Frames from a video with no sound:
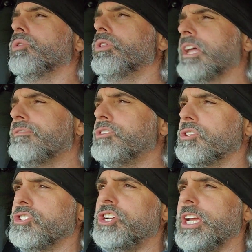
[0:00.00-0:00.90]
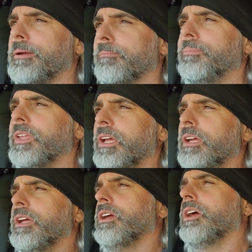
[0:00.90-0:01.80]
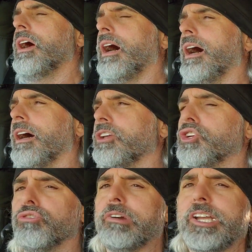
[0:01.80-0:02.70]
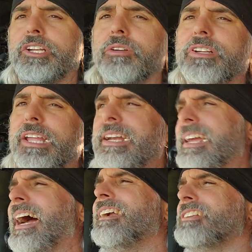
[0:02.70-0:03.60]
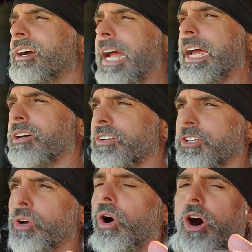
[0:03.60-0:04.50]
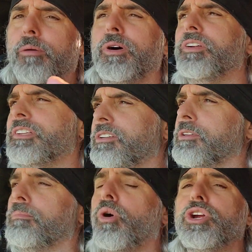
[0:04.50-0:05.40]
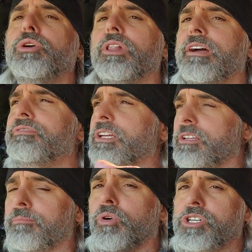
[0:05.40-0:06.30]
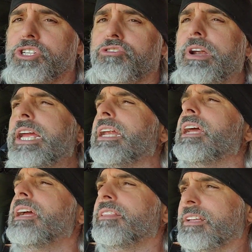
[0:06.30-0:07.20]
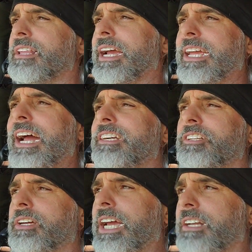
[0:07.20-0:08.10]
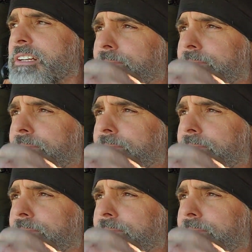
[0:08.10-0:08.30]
lift your Jeep, you reduce that caster angle. So you almost, the more you lift it, the more straight that caster gets,